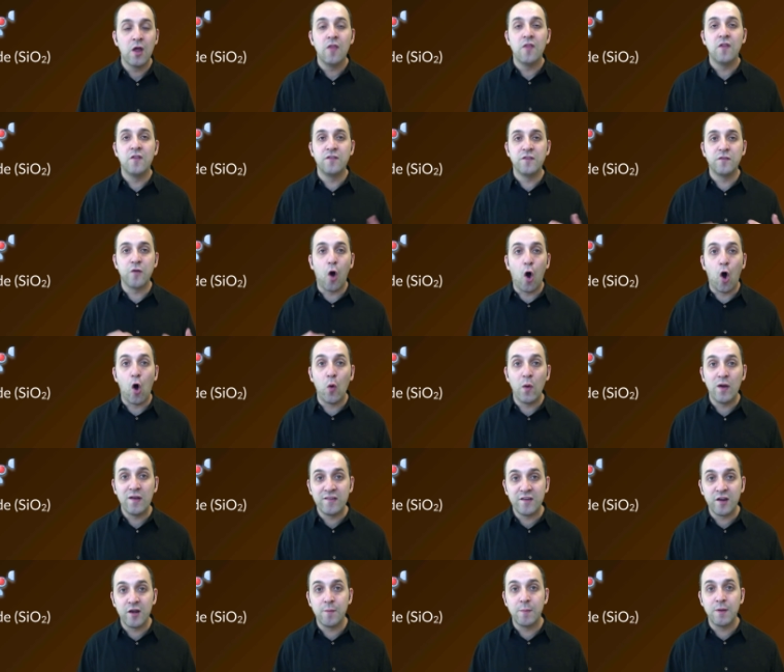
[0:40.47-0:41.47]
This is
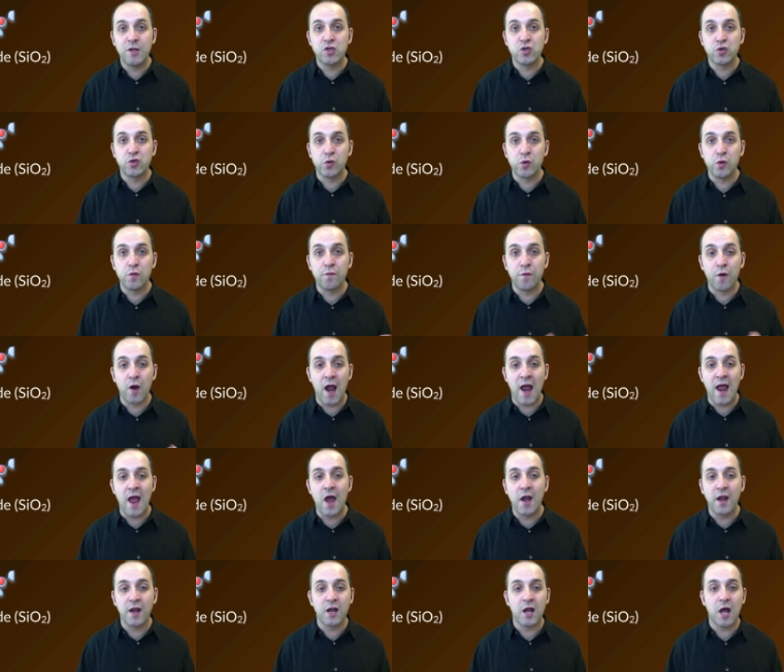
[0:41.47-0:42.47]
always going to be true for
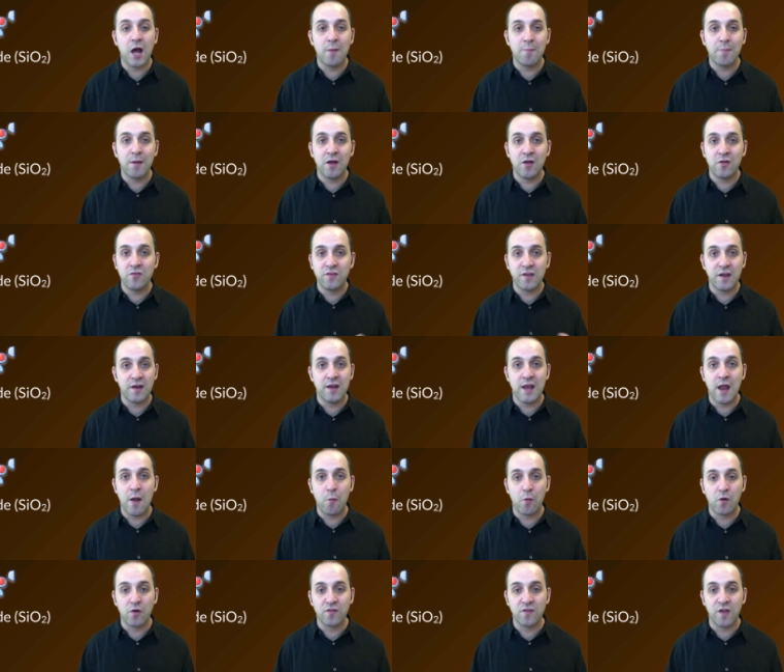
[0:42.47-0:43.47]
ionic compounds and
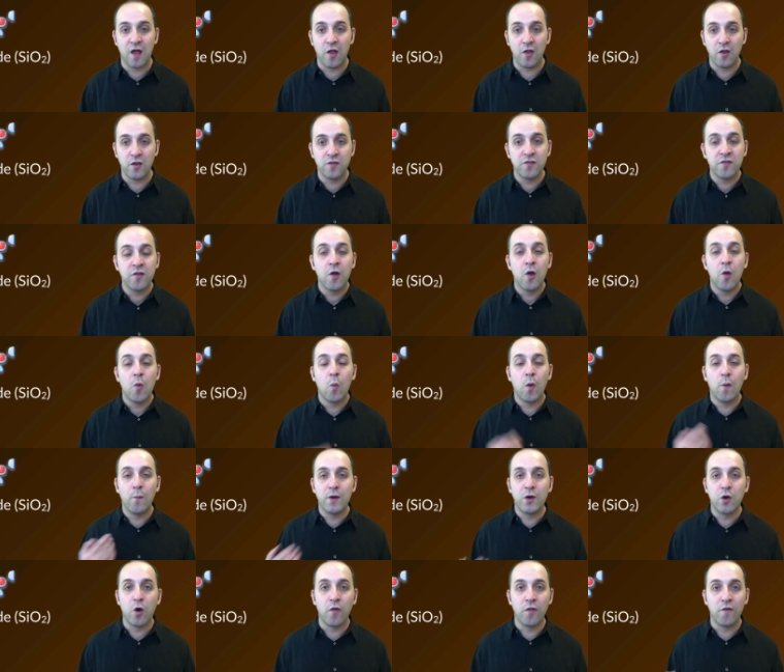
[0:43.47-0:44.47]
network solids, what
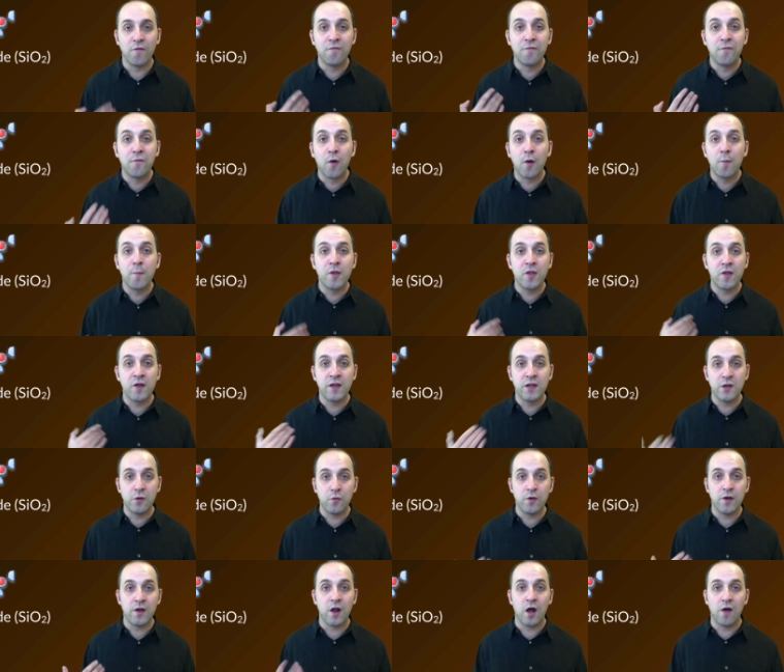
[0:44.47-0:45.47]
we call the formula
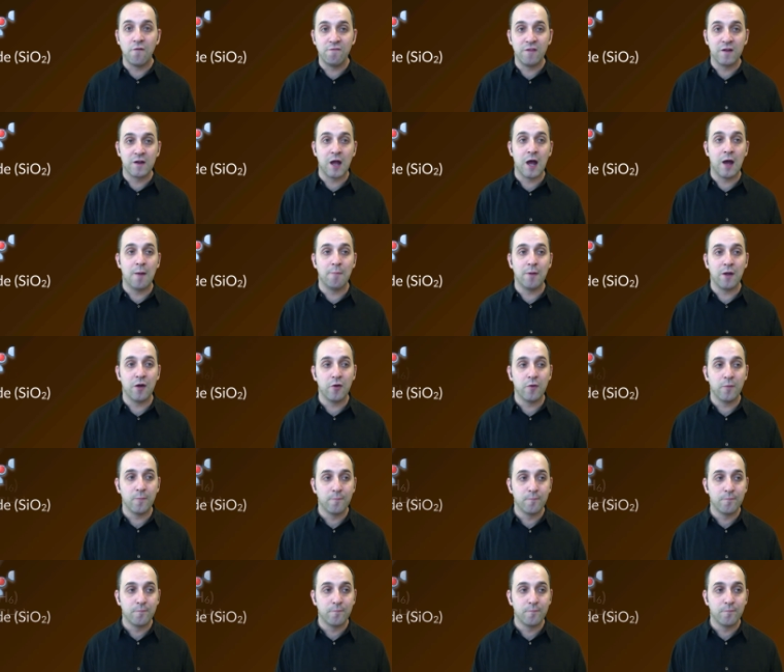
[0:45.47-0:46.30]
unit of the compound.